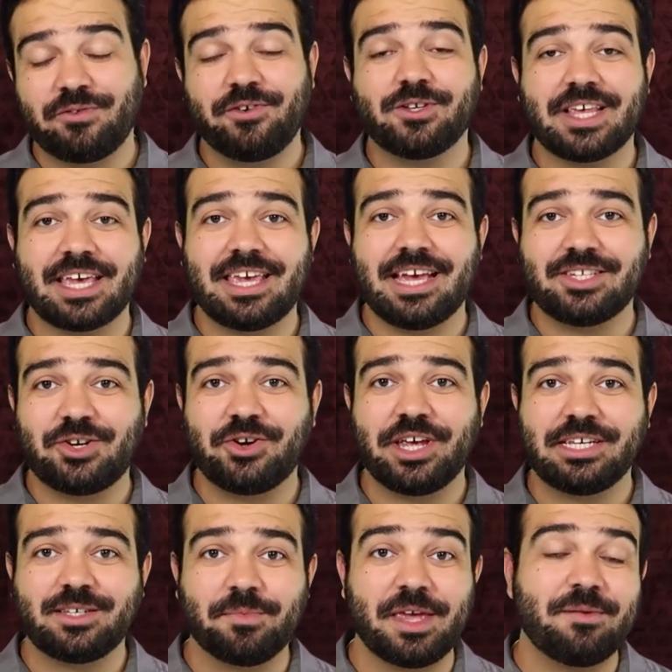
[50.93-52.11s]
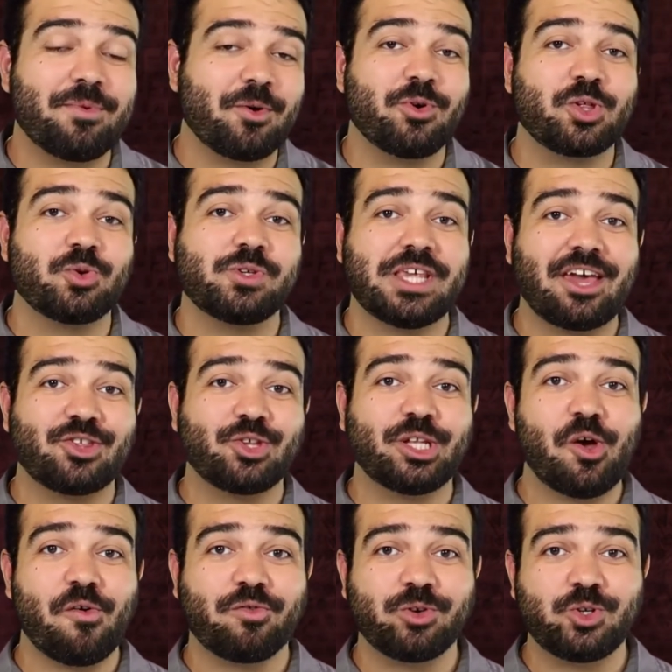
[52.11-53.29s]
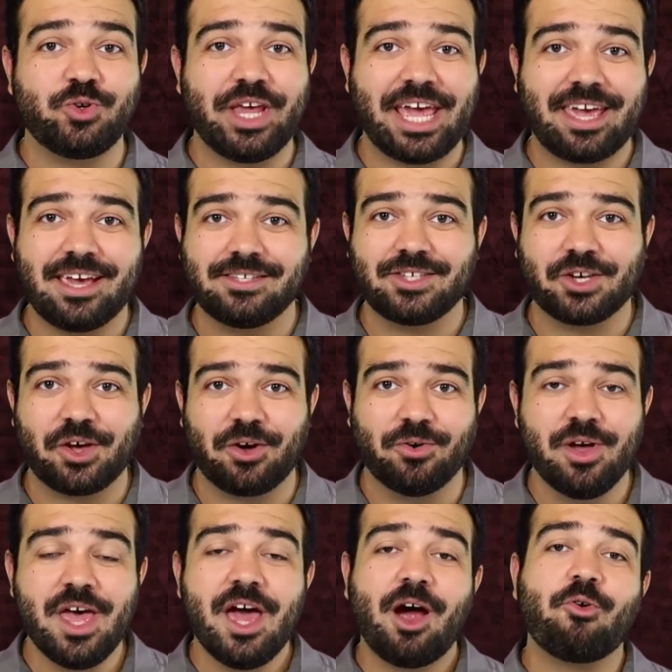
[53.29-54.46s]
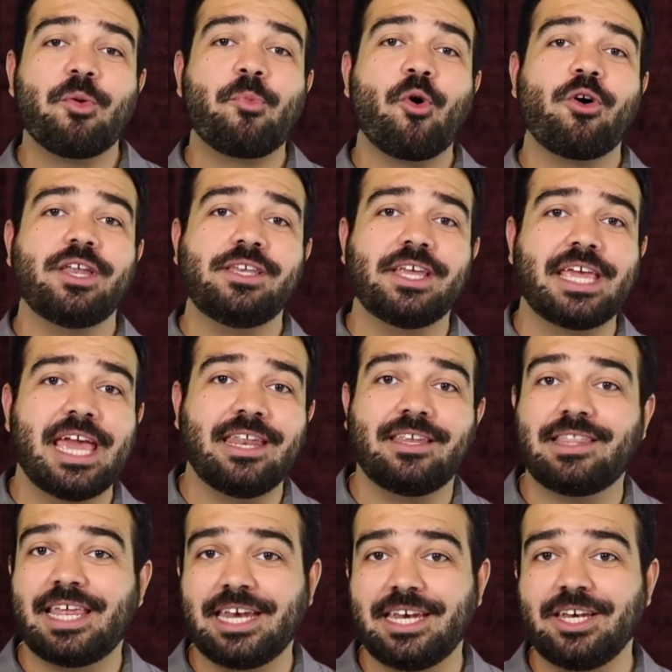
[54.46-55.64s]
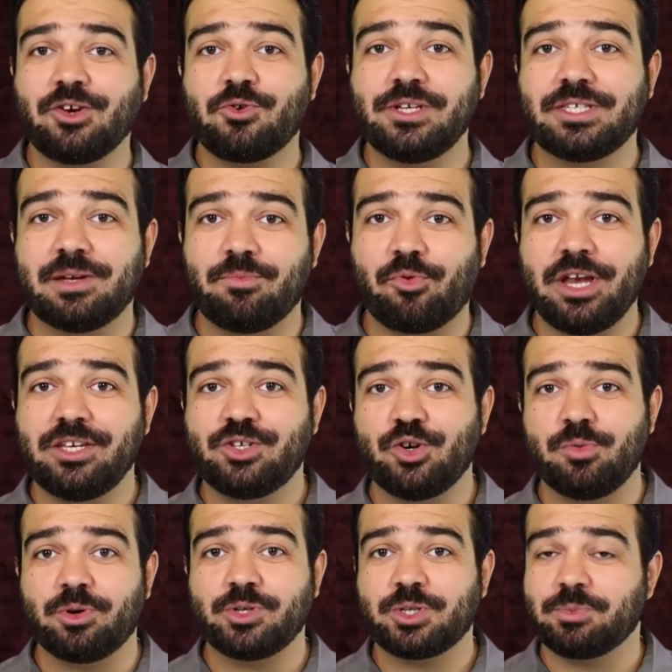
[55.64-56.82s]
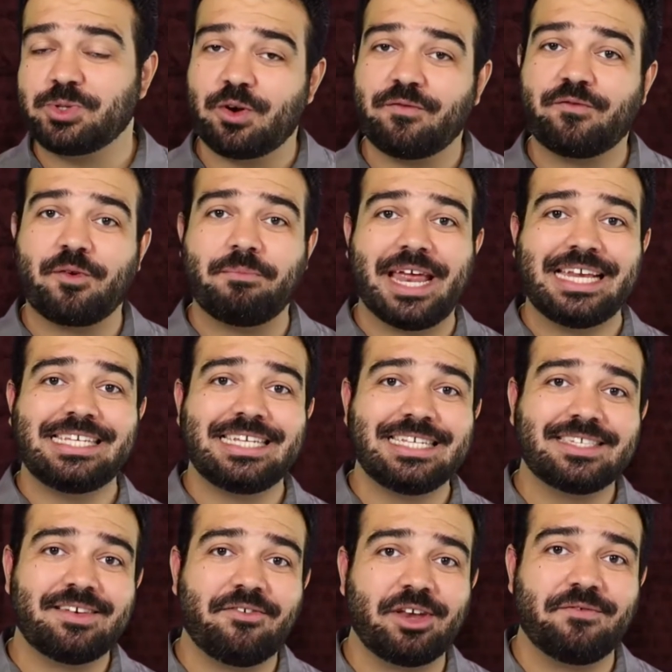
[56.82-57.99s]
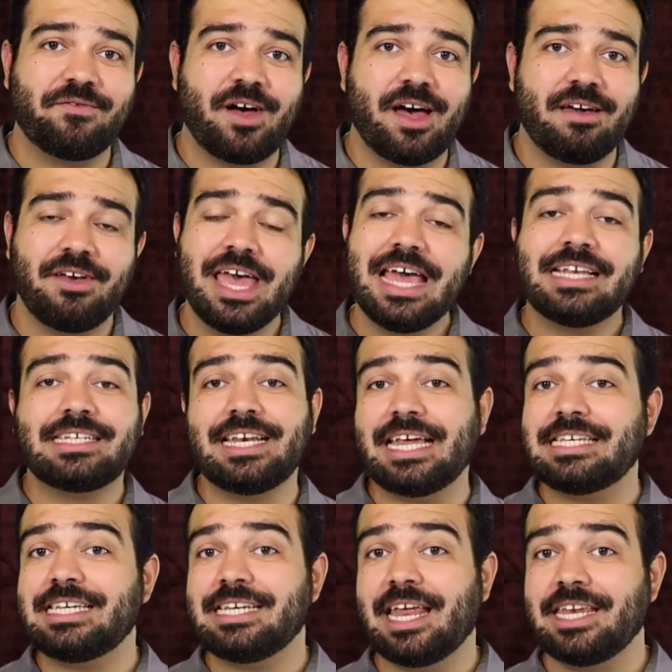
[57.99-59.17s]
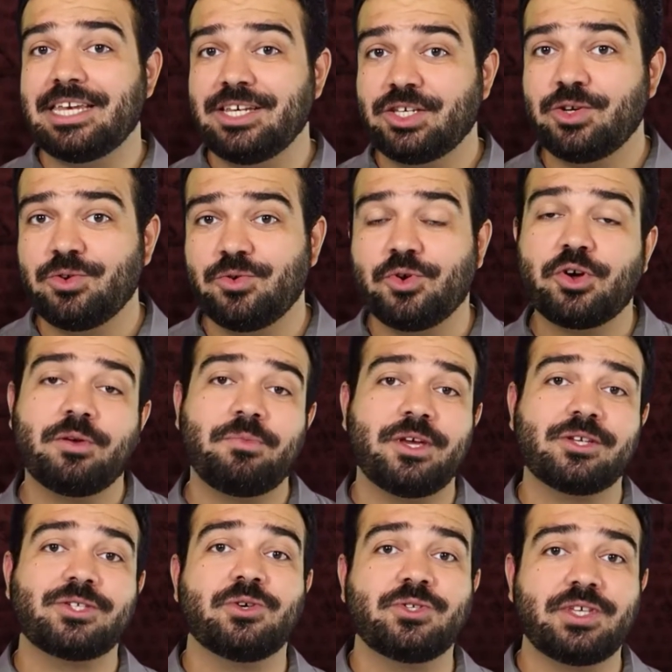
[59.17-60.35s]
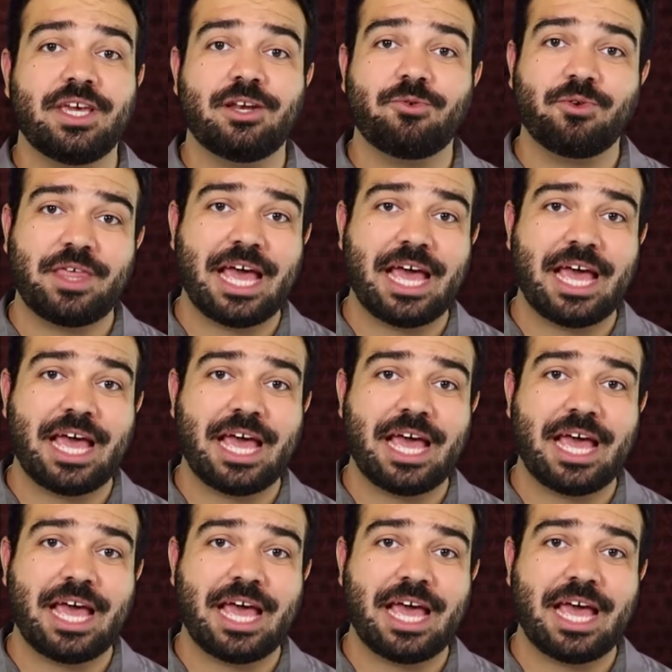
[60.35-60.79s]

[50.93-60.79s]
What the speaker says: which feels like yesterday to me, but which was actually over 2 decades ago, a report indicated that an increase in brain tumors observed from 1975 to 1992 could be associated